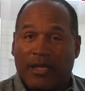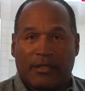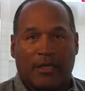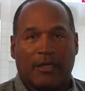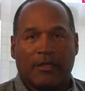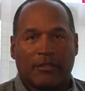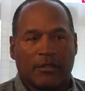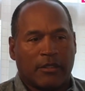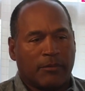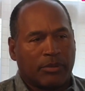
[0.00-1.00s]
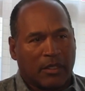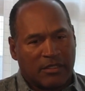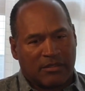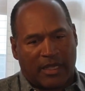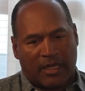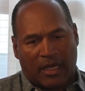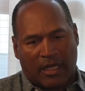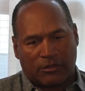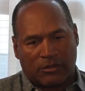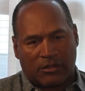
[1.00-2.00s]
of the greatest football players of all
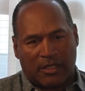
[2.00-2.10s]
time.